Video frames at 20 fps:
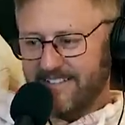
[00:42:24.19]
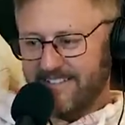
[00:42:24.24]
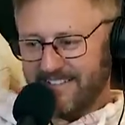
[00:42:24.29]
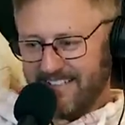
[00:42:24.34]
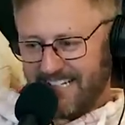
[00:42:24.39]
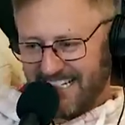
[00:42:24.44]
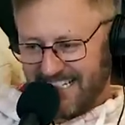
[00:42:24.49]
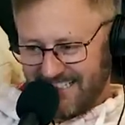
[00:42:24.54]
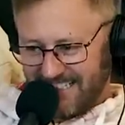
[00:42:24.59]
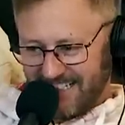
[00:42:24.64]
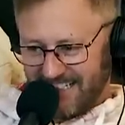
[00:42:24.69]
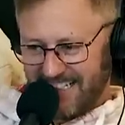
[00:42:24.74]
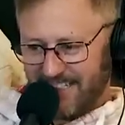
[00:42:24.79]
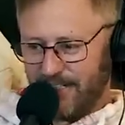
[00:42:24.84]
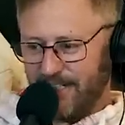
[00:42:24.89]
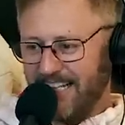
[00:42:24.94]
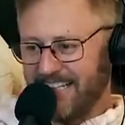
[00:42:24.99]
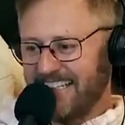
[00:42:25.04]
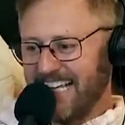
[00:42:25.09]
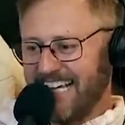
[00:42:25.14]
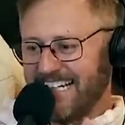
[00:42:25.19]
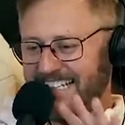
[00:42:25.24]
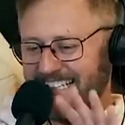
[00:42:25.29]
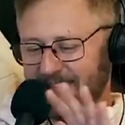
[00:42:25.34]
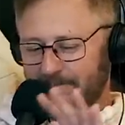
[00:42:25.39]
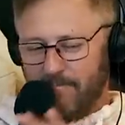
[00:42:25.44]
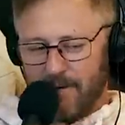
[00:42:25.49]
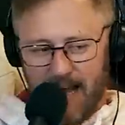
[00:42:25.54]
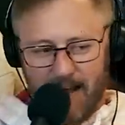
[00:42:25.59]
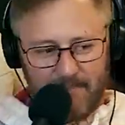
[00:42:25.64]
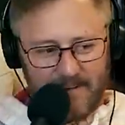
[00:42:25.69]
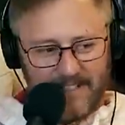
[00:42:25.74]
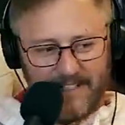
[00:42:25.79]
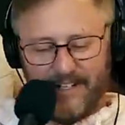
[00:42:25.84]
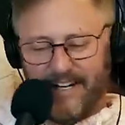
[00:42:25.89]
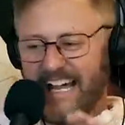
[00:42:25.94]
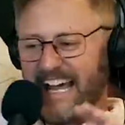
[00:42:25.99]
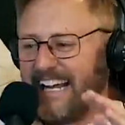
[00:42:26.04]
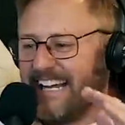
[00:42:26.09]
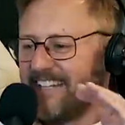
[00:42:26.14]
That didn't pop into
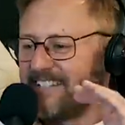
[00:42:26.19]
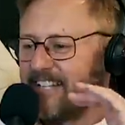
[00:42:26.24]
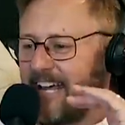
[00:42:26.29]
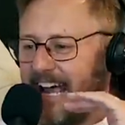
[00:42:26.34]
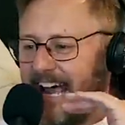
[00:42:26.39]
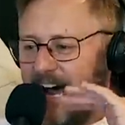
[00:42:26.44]
your head as